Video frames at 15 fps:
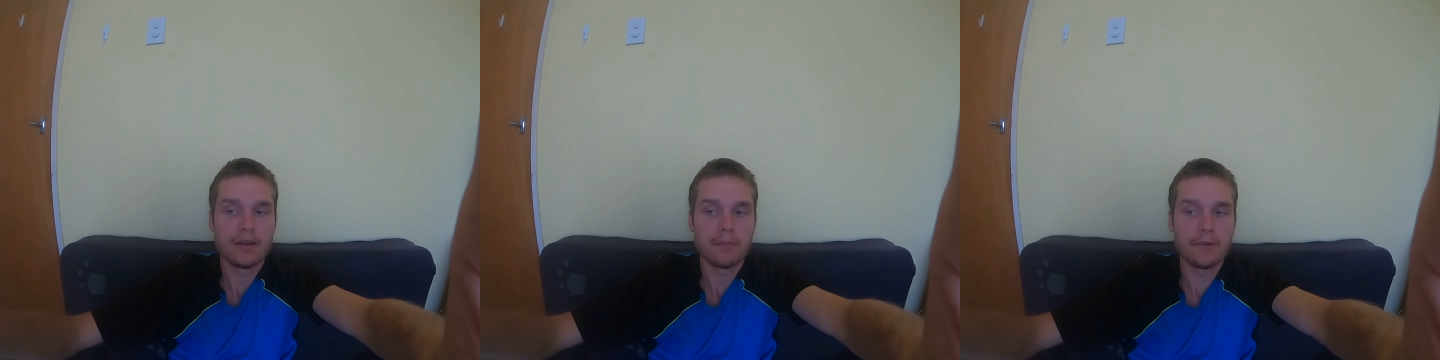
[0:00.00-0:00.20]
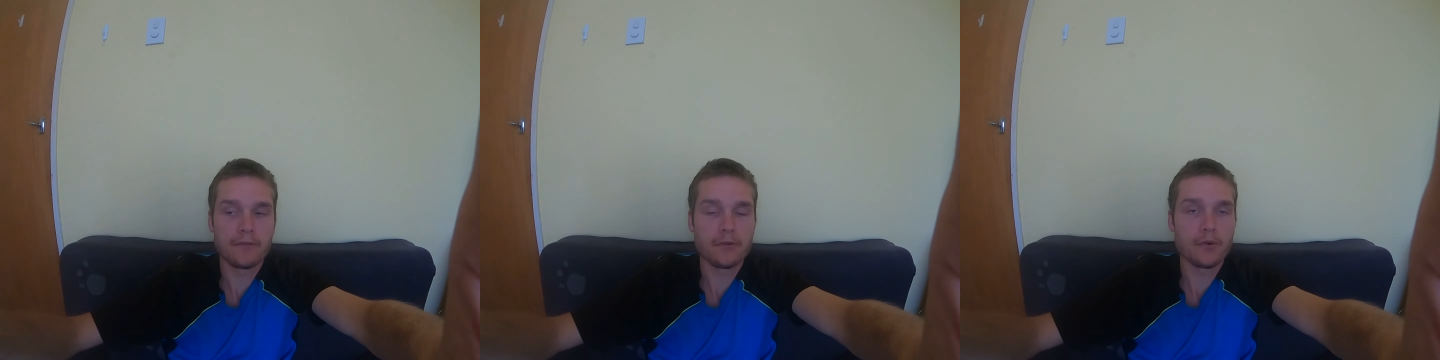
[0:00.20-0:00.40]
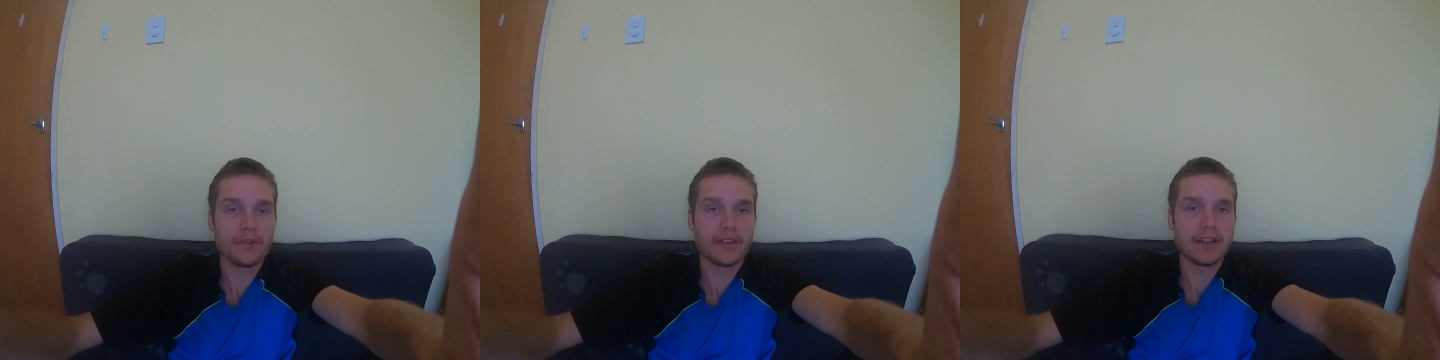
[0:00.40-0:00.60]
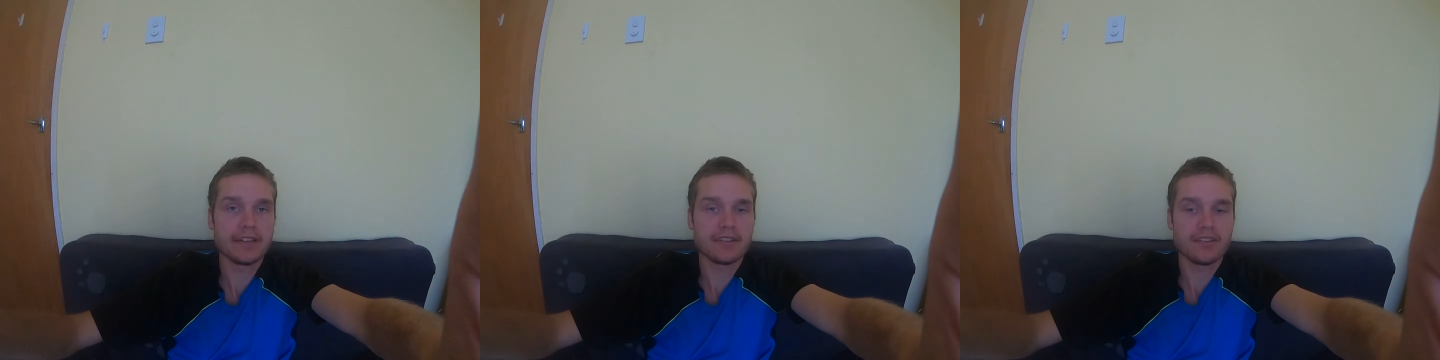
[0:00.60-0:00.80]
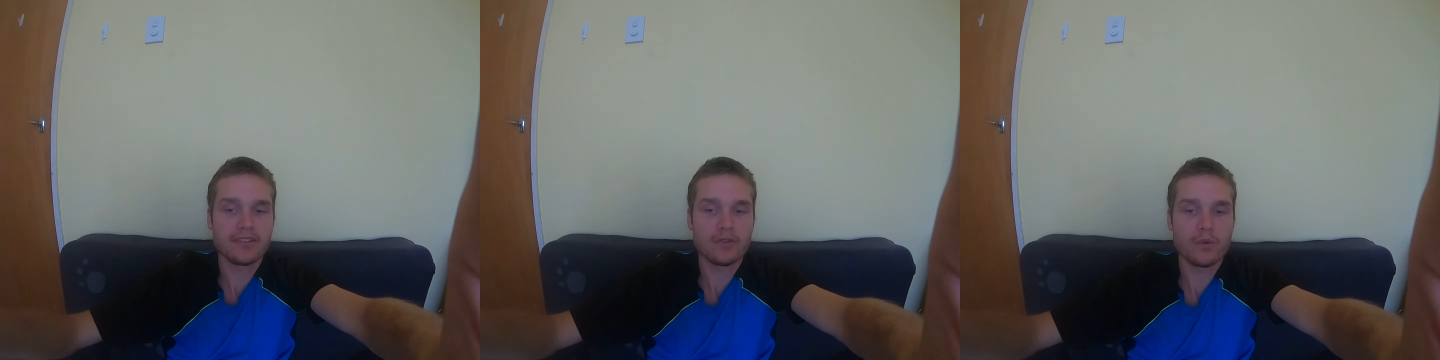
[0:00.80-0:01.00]
Before
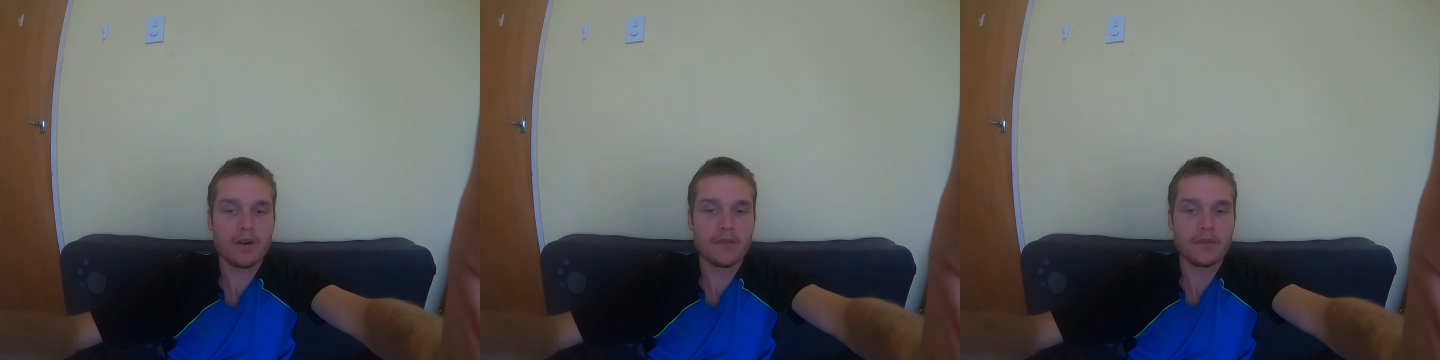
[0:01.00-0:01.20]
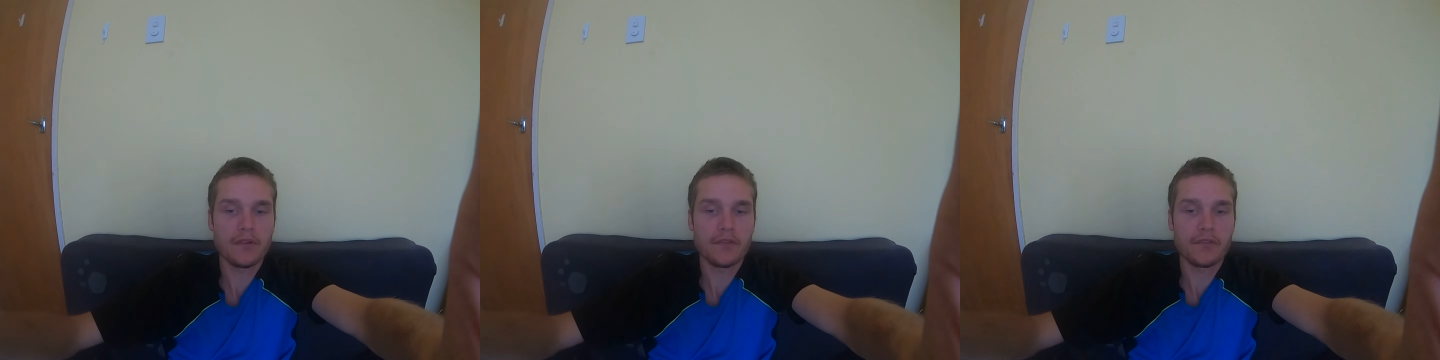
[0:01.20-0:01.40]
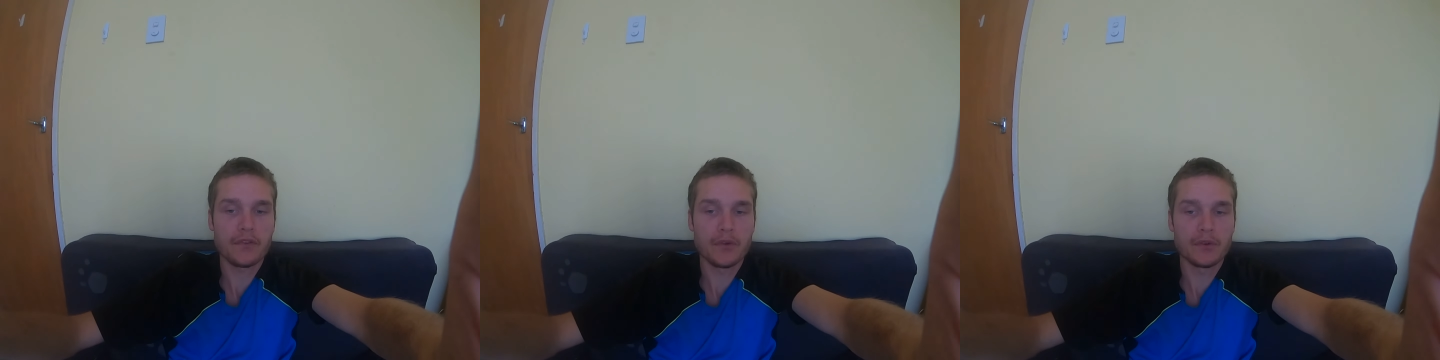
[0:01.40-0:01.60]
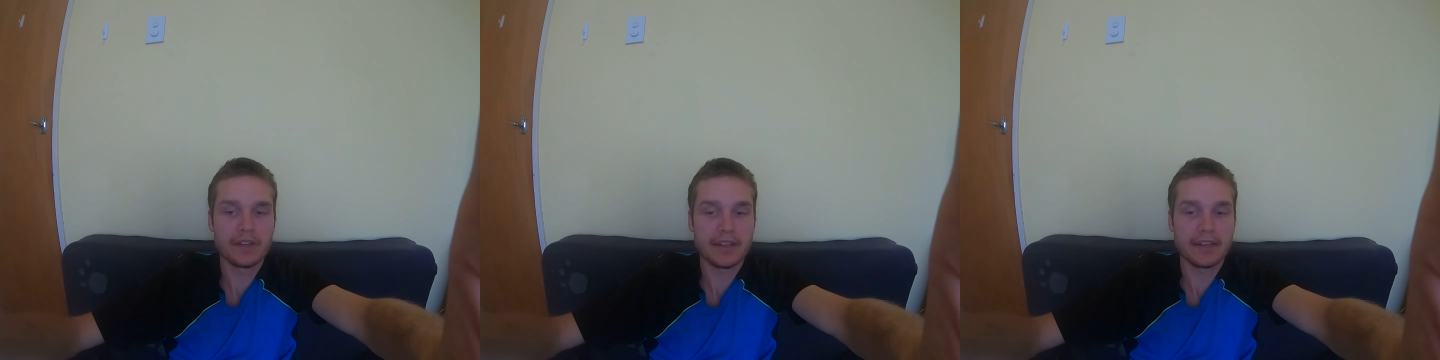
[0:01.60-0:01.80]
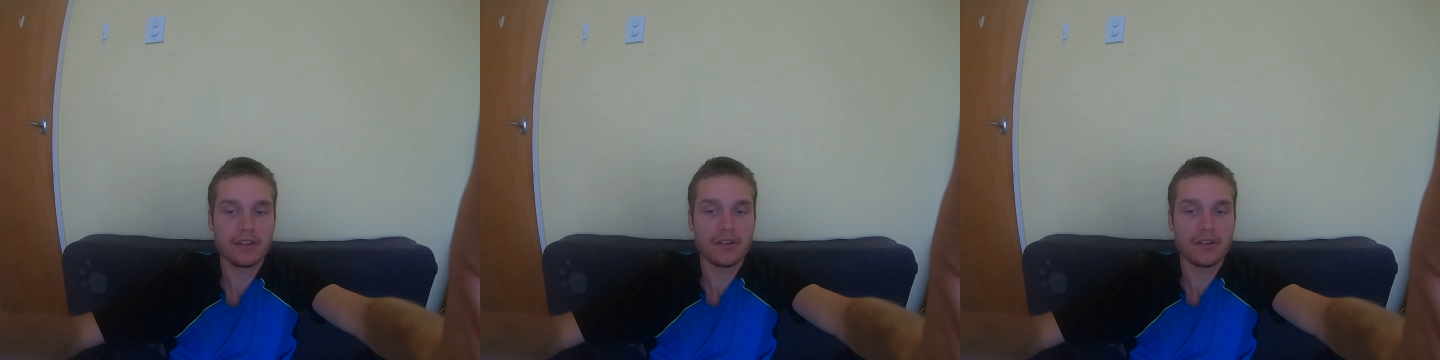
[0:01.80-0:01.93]
that, 12 of 13